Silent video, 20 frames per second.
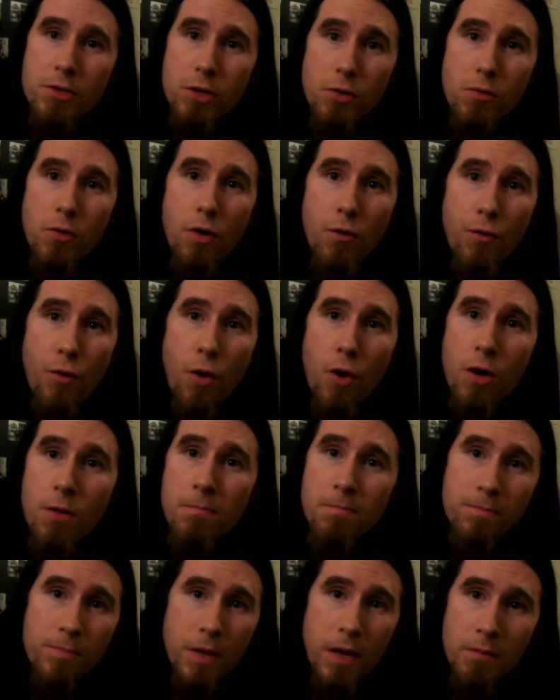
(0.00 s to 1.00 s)
So
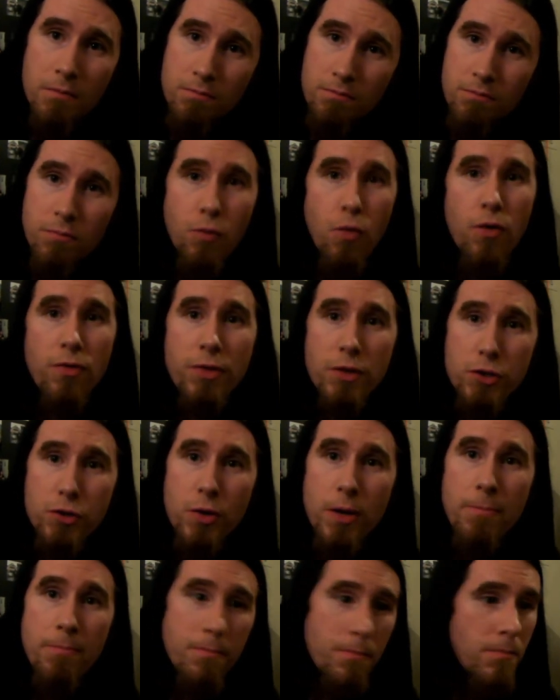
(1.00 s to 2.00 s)
overall, worth the
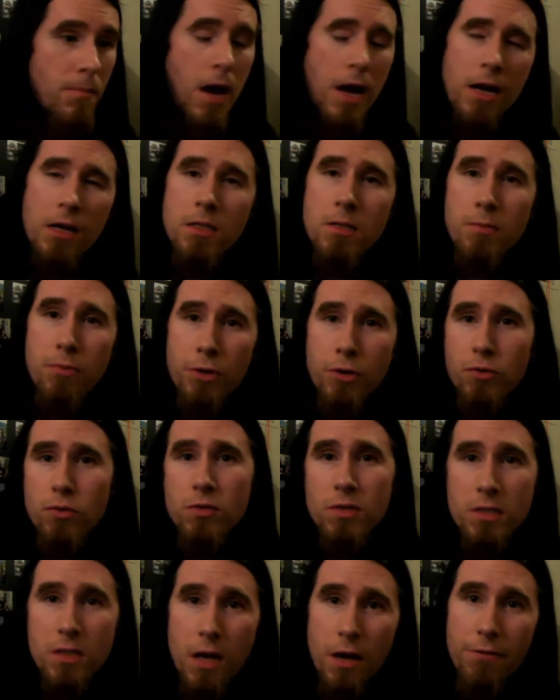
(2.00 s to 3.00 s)
trip. I got some pretty
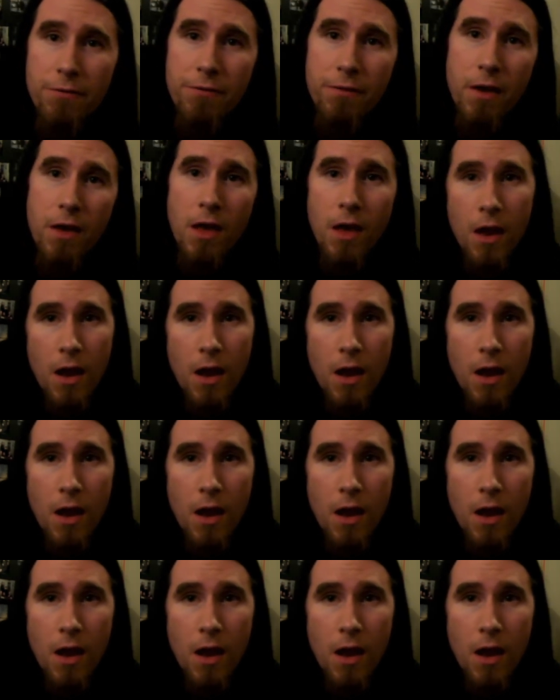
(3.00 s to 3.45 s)
cool stuff.